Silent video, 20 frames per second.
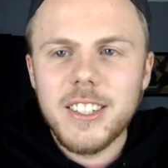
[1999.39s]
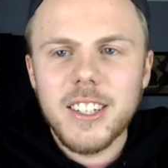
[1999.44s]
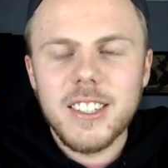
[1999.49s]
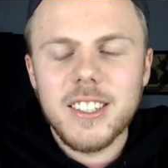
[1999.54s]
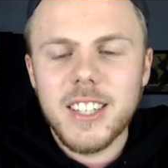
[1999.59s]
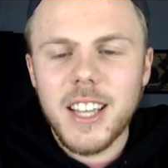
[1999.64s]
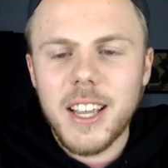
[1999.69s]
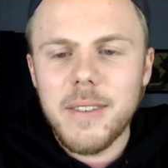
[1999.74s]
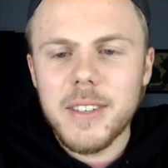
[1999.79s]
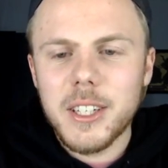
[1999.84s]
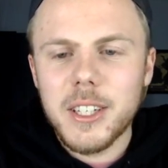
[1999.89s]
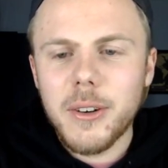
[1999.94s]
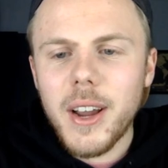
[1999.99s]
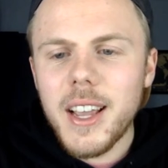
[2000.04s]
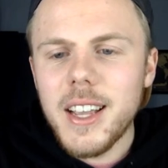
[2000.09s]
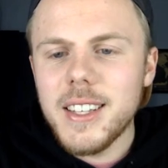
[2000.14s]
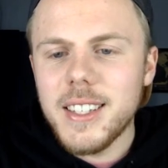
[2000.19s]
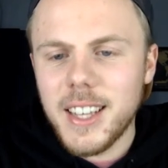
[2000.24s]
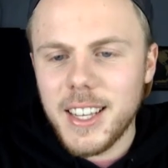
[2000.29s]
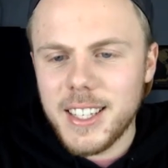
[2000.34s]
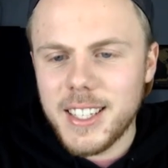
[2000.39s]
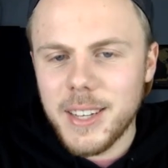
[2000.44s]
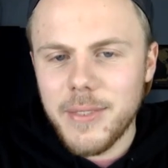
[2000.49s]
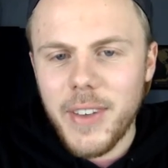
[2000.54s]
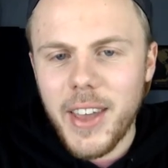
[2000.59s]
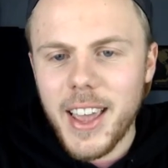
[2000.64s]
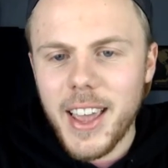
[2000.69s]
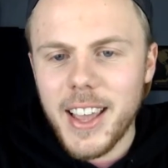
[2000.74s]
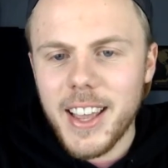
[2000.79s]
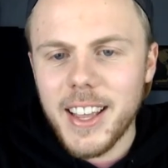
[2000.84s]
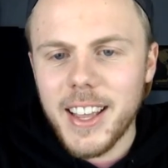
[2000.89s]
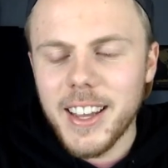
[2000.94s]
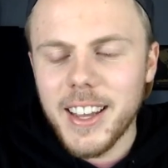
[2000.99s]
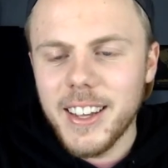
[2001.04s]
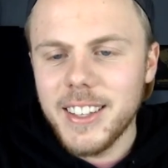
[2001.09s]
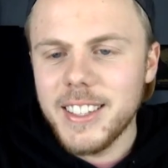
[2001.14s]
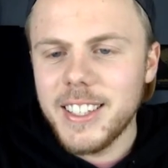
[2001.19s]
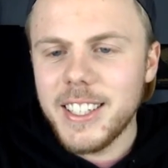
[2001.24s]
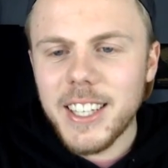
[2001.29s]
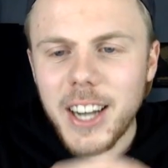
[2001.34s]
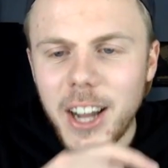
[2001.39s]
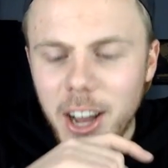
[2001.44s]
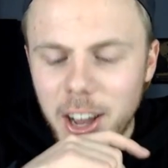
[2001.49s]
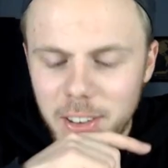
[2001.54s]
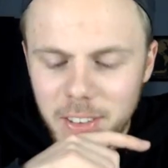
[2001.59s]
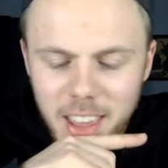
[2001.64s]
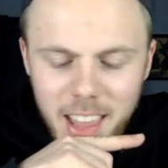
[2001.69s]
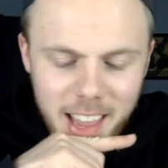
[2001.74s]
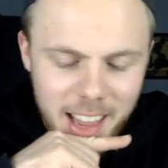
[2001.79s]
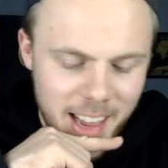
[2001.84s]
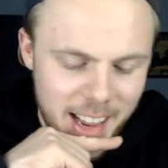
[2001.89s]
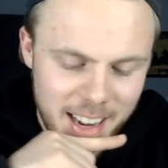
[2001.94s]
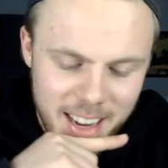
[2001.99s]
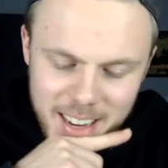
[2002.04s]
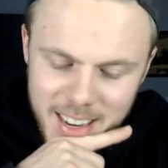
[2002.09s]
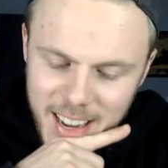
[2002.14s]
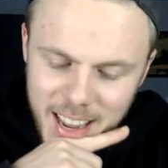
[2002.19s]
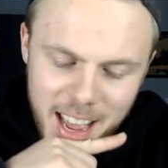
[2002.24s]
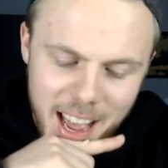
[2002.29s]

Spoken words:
seems crazy to me. Do you know what I mean?